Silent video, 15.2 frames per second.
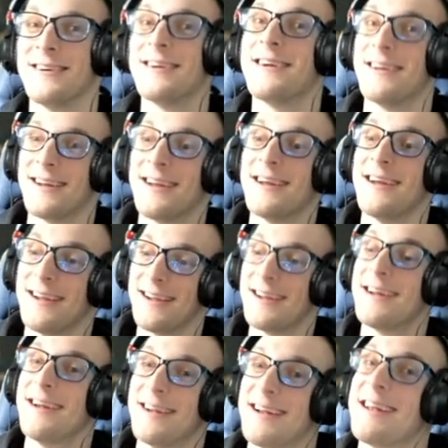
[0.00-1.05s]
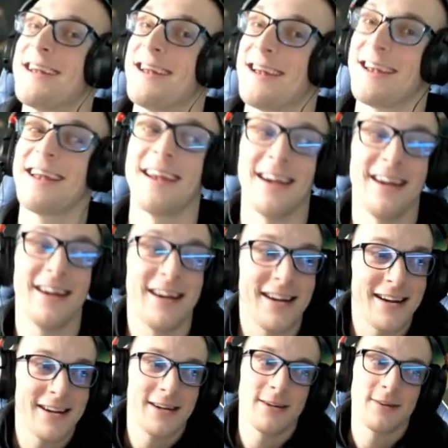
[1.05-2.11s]
this game. game's fun.
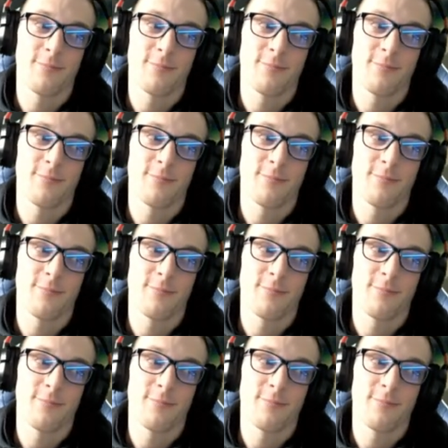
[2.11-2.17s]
